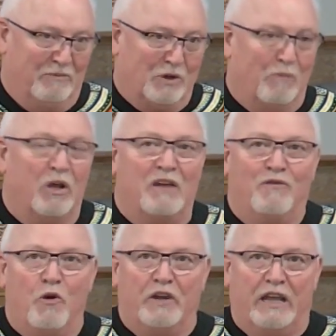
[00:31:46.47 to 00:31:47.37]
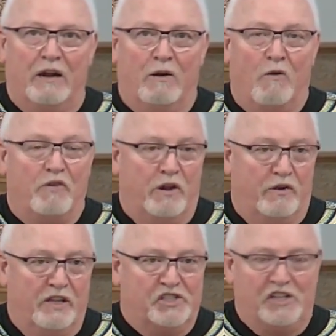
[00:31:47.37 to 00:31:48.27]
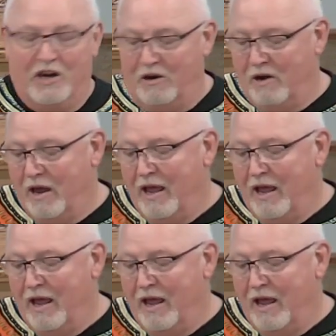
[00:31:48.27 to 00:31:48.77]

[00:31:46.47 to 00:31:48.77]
So I'm looking forward to getting over there this year